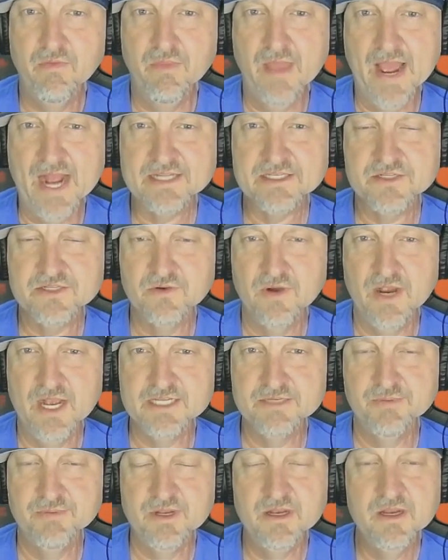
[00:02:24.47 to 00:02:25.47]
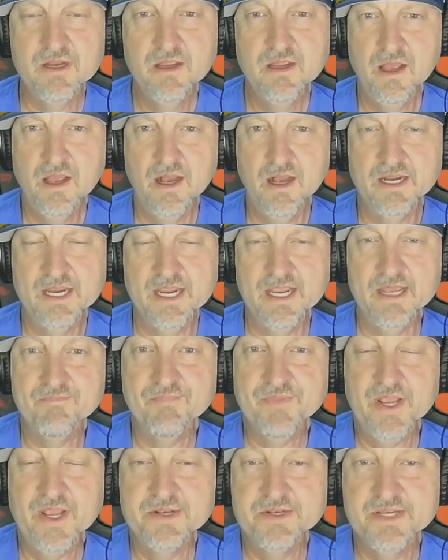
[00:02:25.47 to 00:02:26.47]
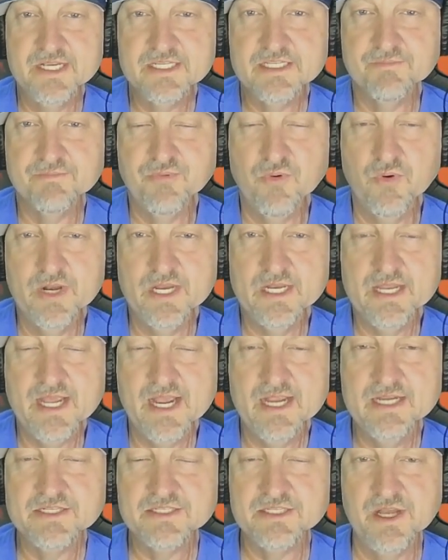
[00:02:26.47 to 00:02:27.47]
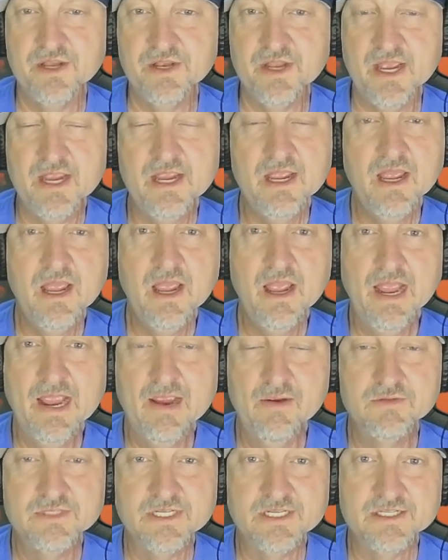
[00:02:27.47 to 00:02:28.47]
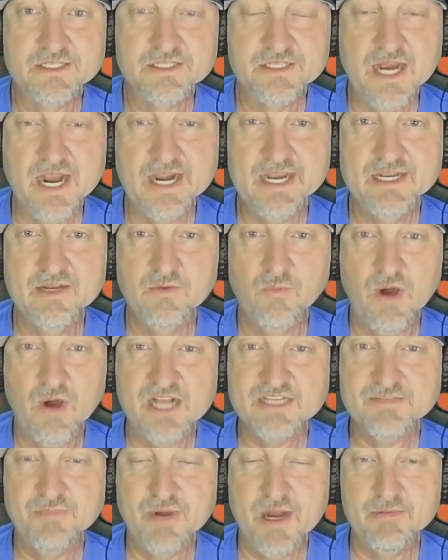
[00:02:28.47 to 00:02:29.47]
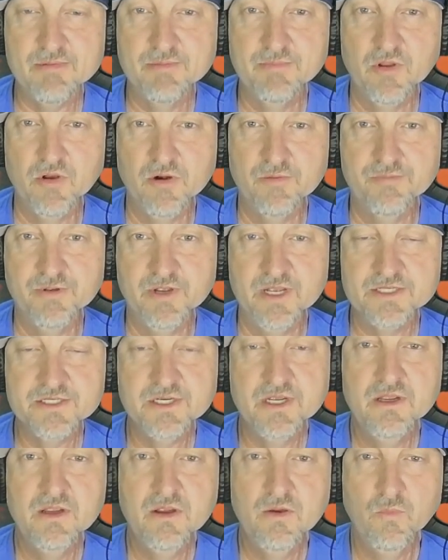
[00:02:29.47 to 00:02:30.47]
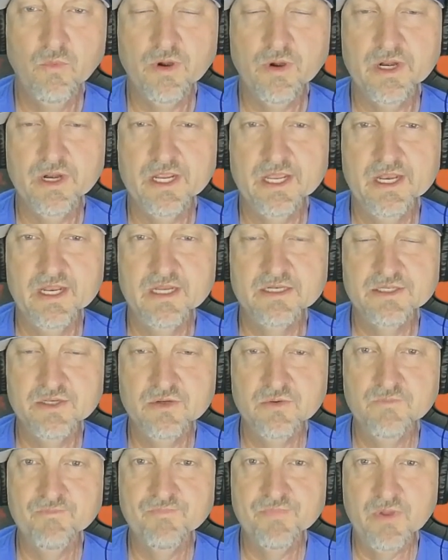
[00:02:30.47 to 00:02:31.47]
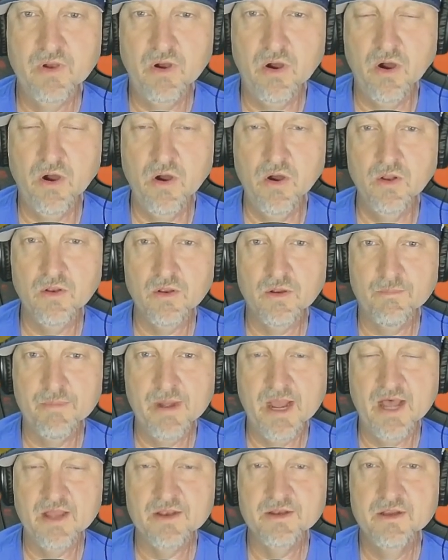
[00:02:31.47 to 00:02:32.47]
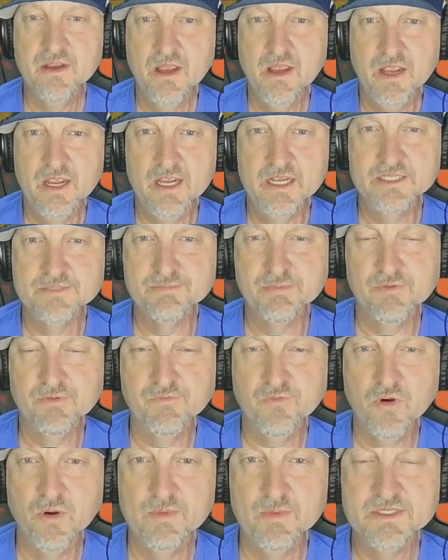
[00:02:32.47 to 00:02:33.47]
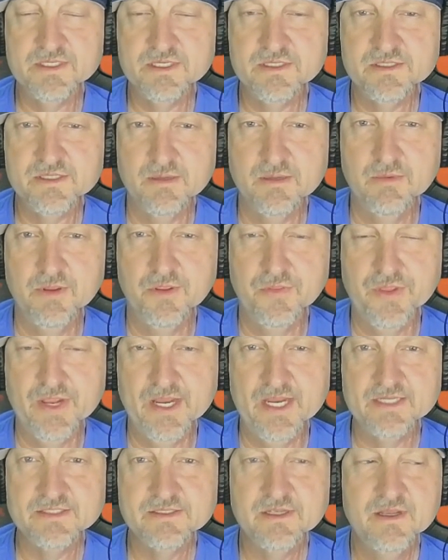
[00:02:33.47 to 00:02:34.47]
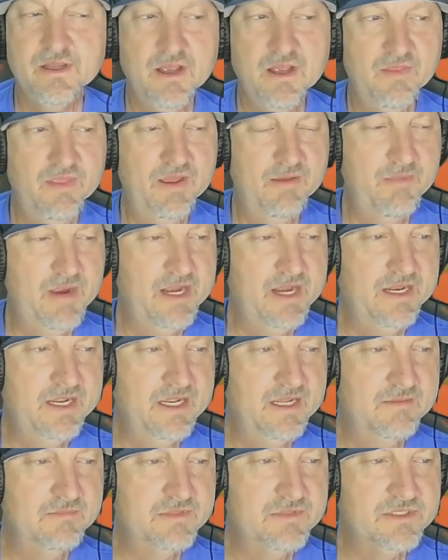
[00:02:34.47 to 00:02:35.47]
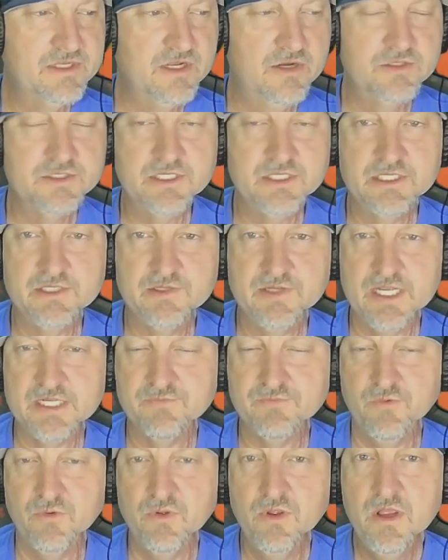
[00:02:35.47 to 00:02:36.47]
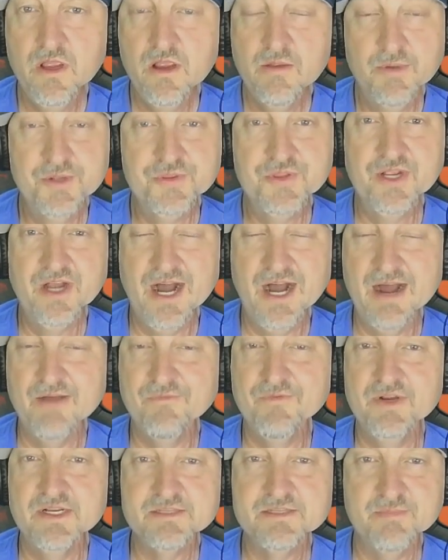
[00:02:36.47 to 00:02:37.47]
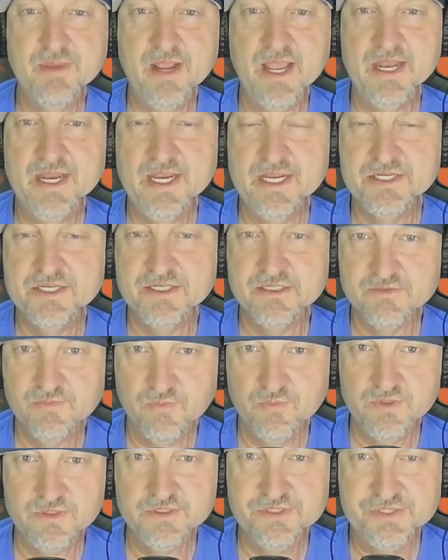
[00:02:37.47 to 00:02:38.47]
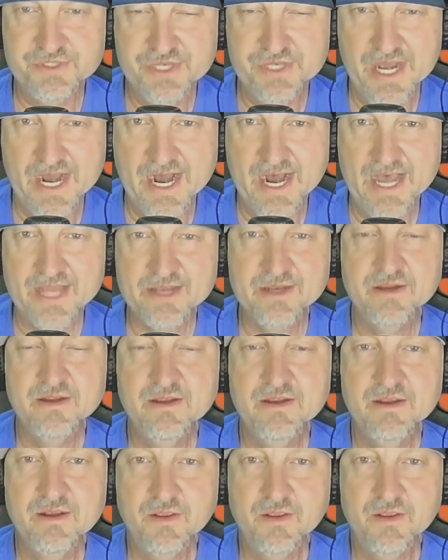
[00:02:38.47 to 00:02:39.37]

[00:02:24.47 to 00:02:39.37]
that stretch, but again, a disappointing day Sunday. It was exciting to watch Bobby Miller pitch. We're going to get into all about his performance and some of the things that made him so successful. But the offense, man, it just was not